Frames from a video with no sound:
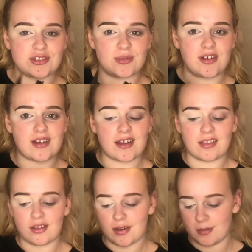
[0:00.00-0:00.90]
what kind of
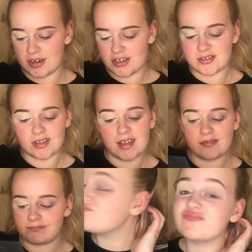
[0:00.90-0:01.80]
look I'm gonna do yet,
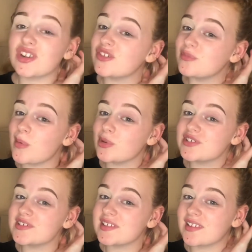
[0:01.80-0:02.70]
but none of my
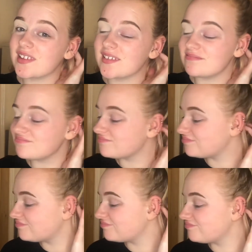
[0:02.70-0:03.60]
brushes are clean.
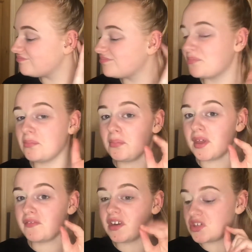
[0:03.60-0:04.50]
Bit
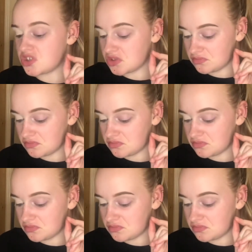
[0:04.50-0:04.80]
of an issue.